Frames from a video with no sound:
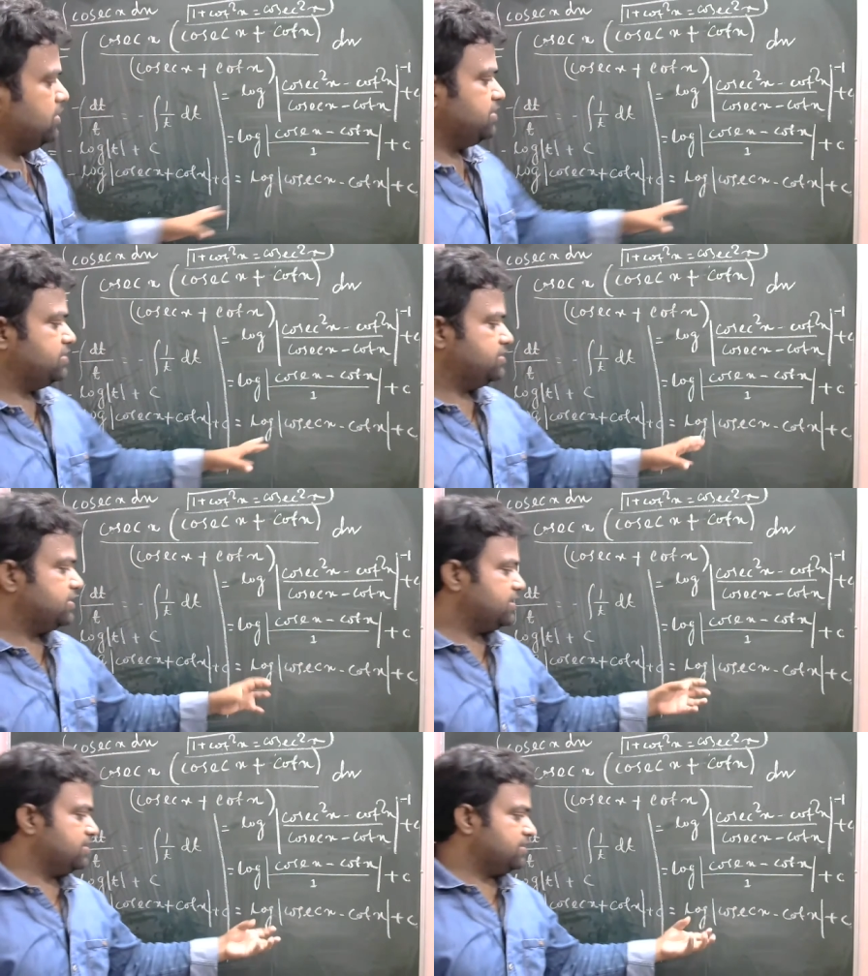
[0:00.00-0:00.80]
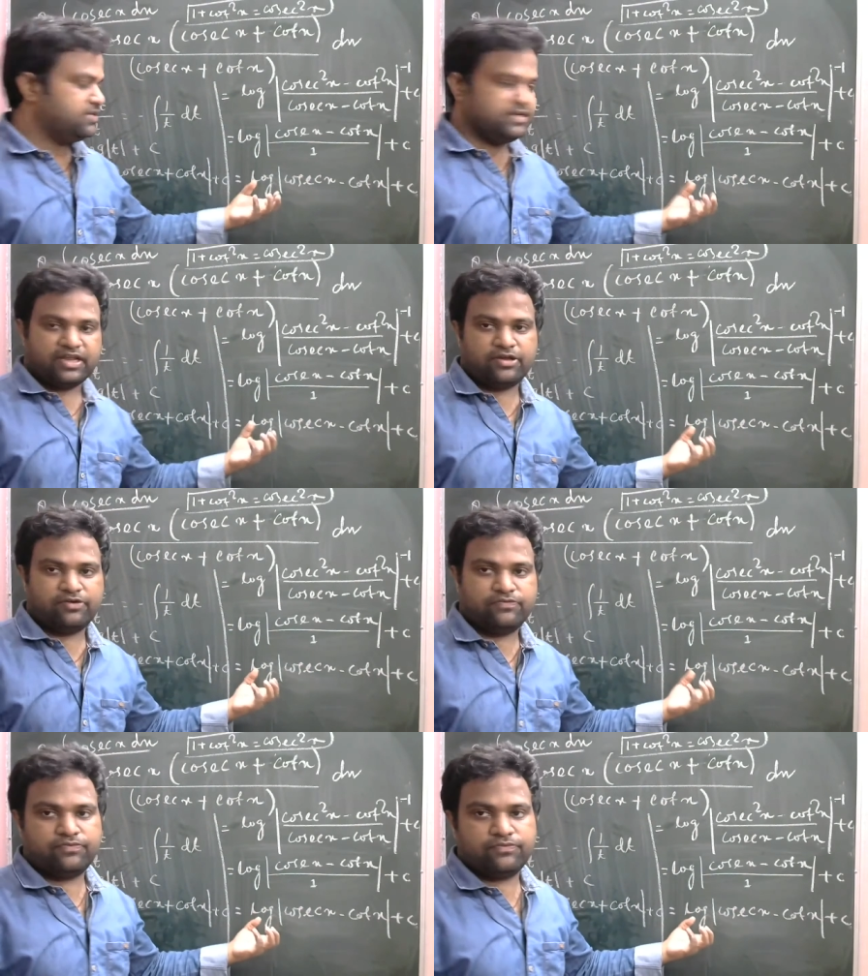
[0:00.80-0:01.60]
integral
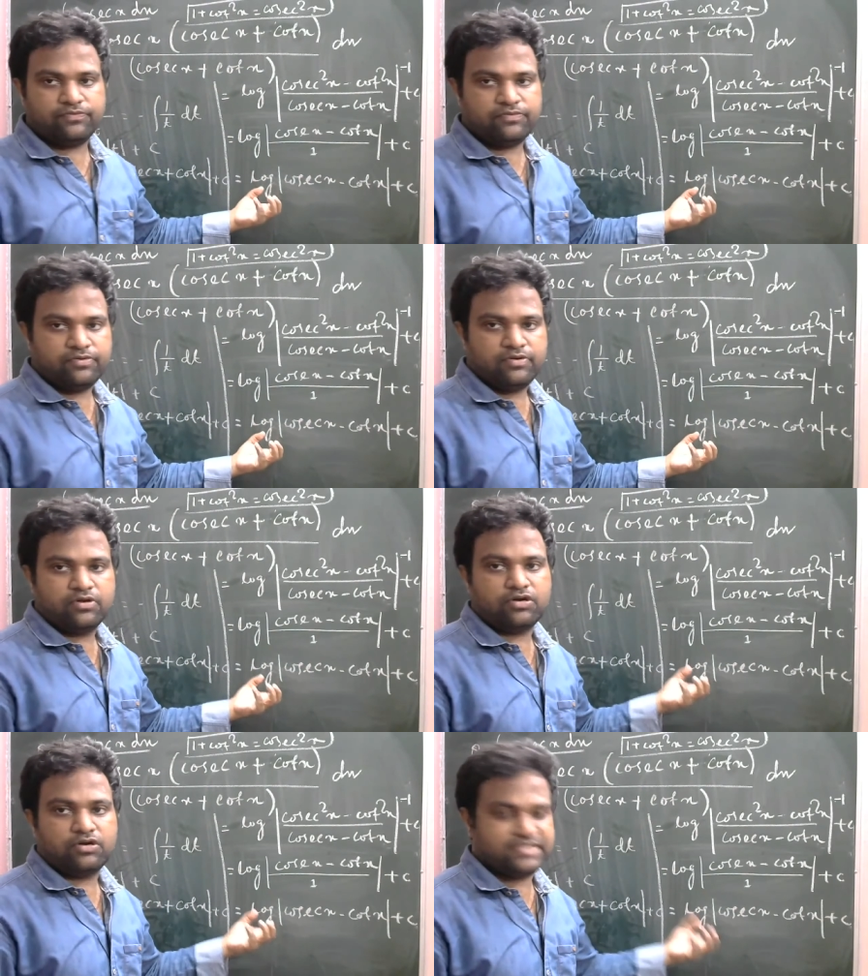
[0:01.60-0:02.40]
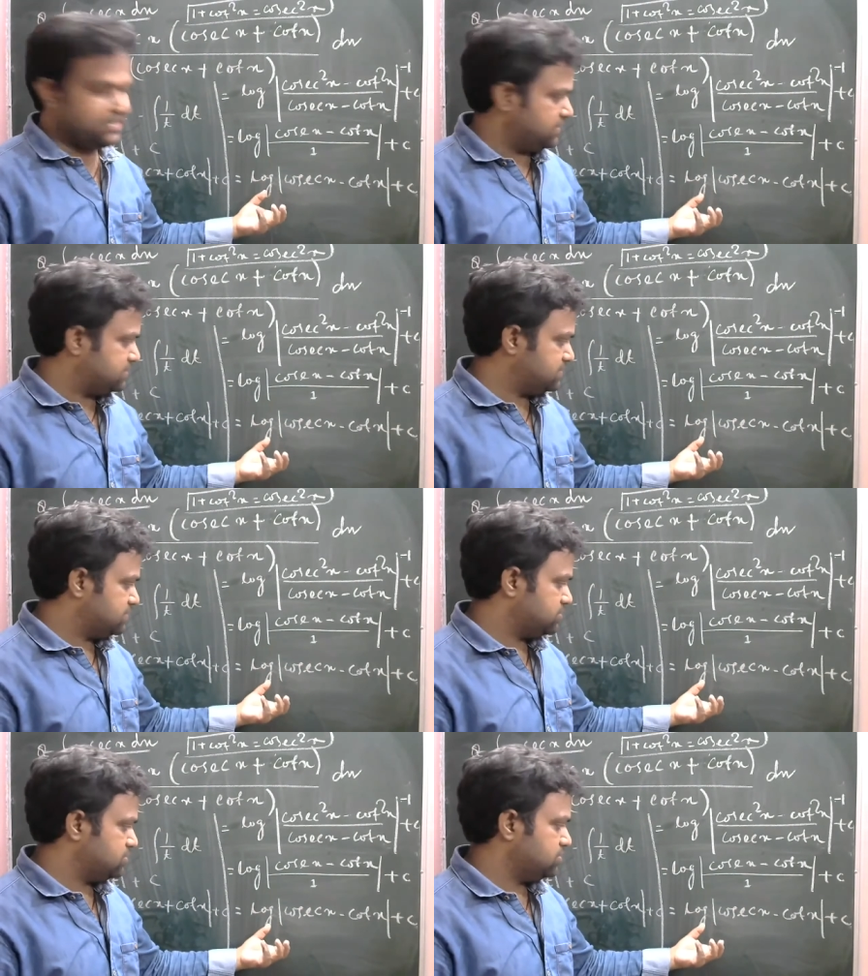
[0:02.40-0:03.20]
of cosec x,
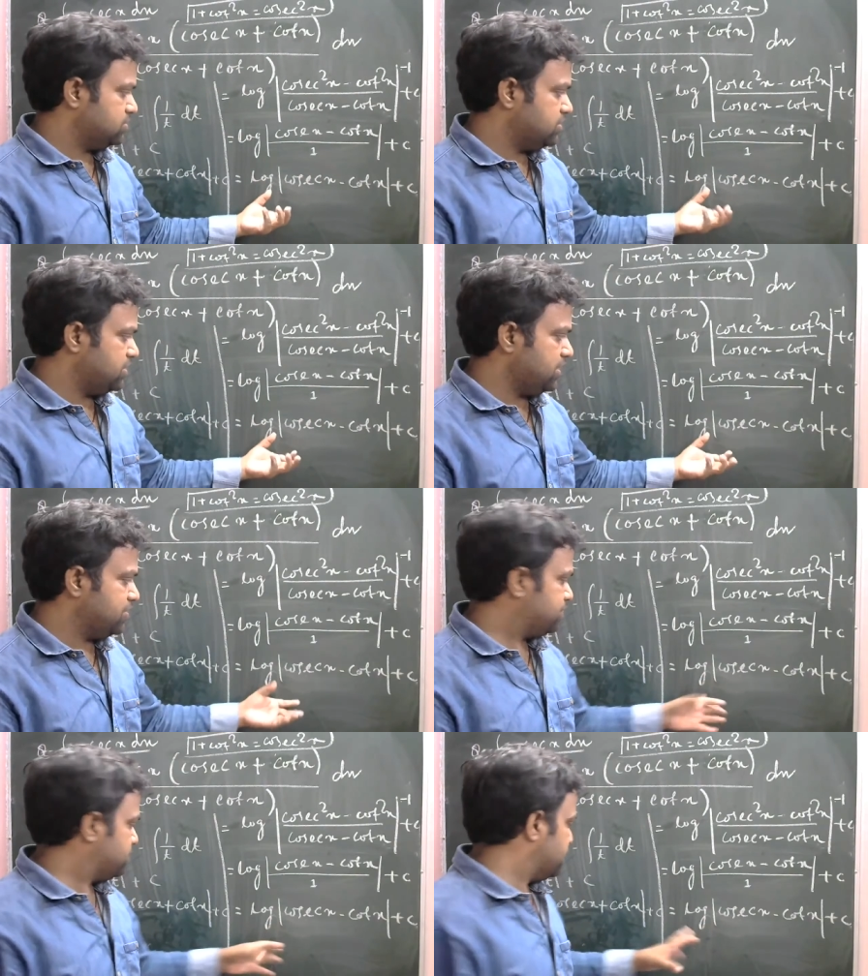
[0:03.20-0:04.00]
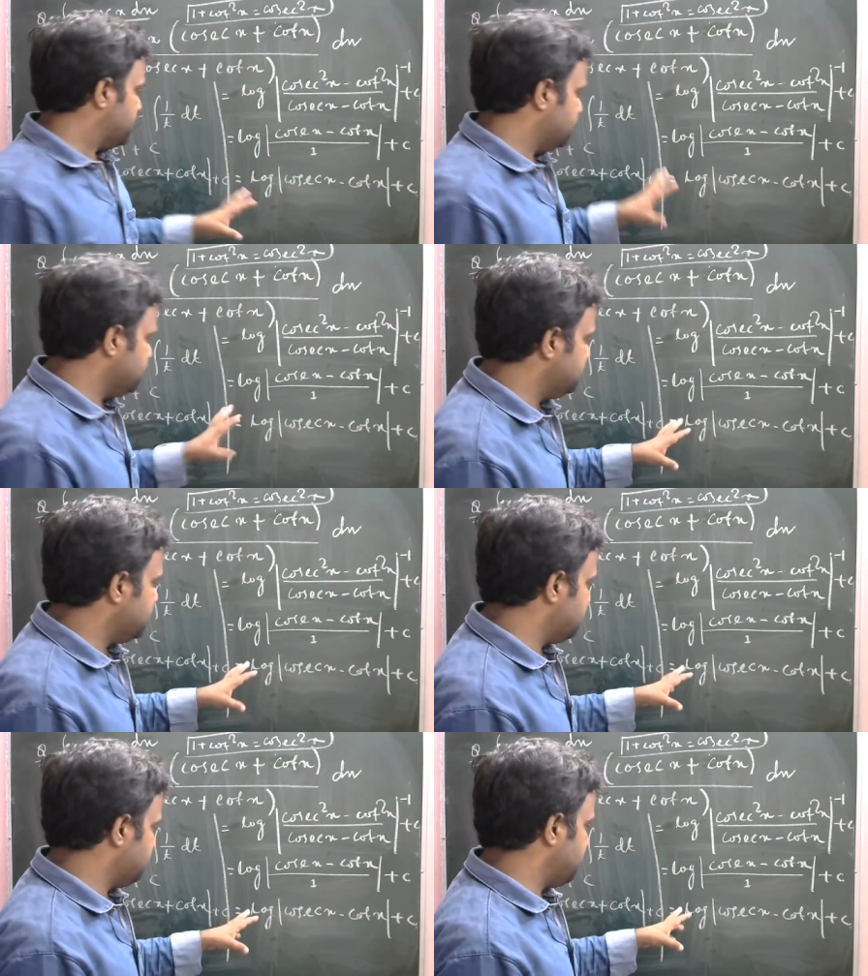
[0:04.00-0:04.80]
right?
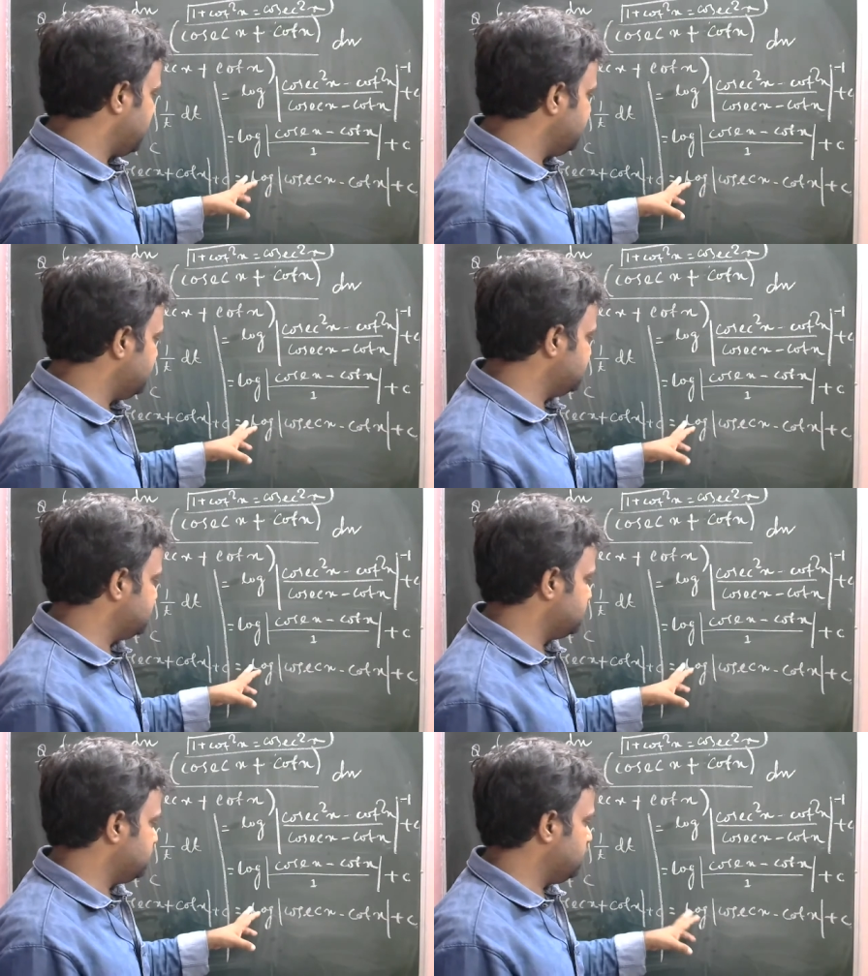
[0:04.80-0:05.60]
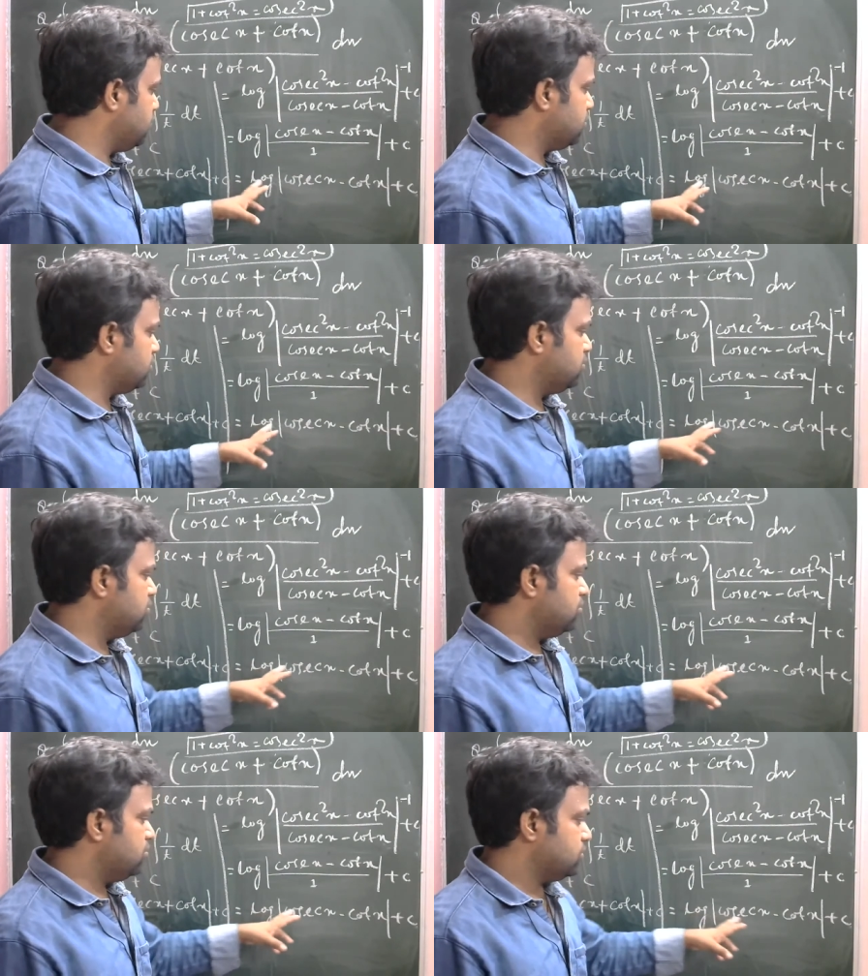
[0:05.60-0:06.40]
Either minus log
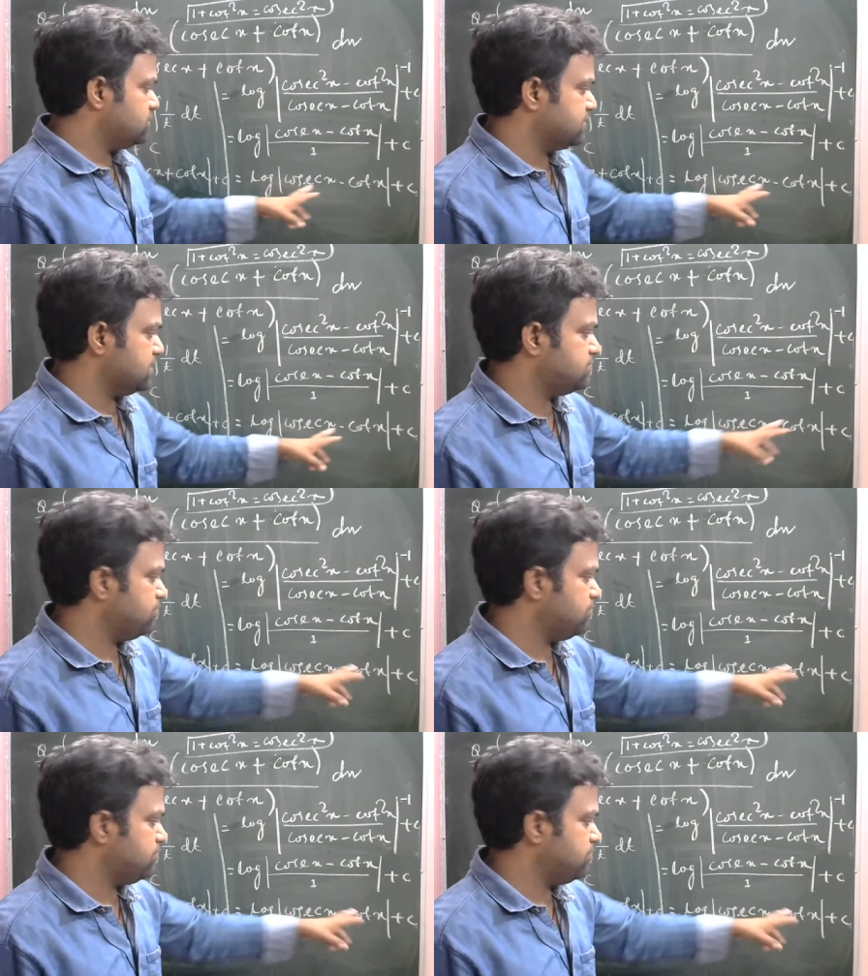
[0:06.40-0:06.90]
cosec x